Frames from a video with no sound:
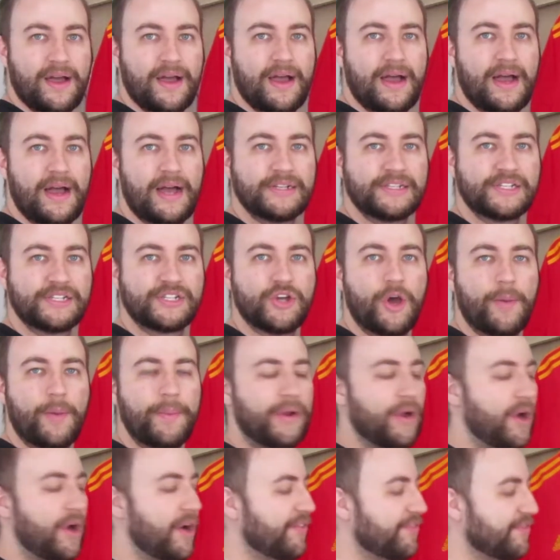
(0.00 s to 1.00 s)
And to top
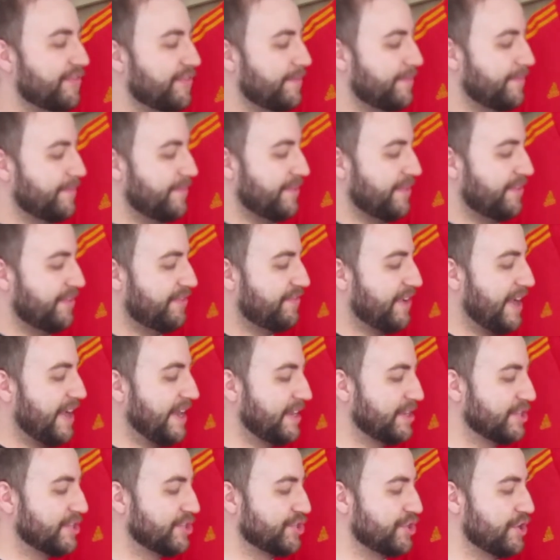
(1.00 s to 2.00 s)
it off, the
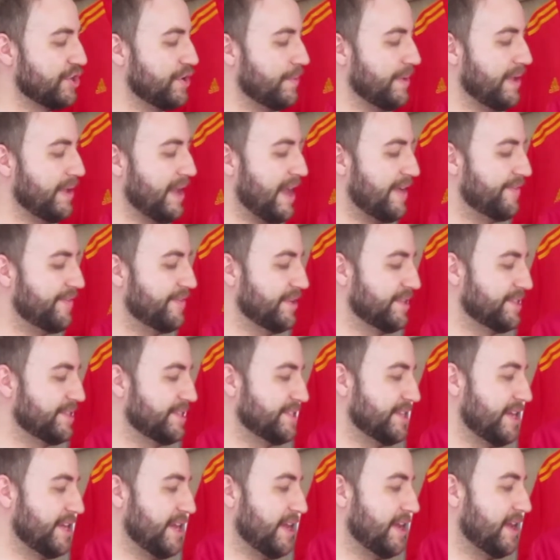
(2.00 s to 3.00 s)
final shirt we have here
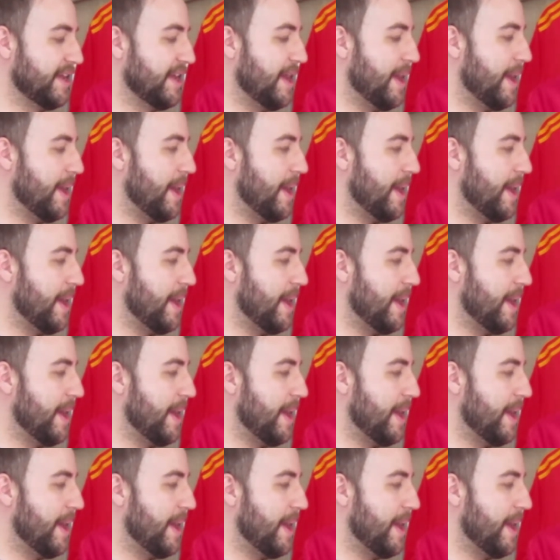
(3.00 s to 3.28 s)
today,